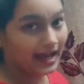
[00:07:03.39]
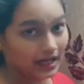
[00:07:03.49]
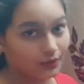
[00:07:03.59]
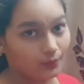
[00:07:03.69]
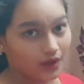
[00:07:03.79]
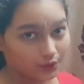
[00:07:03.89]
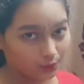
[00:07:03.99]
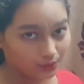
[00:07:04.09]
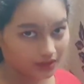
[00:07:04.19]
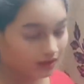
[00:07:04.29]
add 1
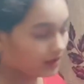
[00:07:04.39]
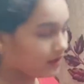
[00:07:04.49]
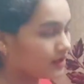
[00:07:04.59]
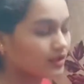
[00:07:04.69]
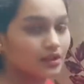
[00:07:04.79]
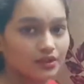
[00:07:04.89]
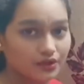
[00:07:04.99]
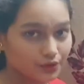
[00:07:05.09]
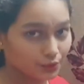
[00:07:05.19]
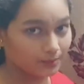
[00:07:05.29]
to it.
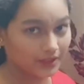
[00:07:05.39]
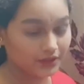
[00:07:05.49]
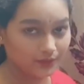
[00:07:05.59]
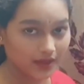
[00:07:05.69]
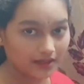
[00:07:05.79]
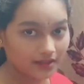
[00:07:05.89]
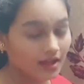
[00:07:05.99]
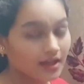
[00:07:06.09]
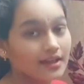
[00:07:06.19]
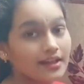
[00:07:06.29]
2 plus 1
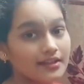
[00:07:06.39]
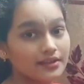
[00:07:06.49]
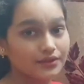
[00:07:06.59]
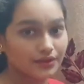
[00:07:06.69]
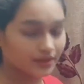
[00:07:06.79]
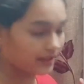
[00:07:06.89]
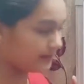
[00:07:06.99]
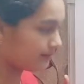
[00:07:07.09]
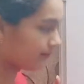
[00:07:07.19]
is 3.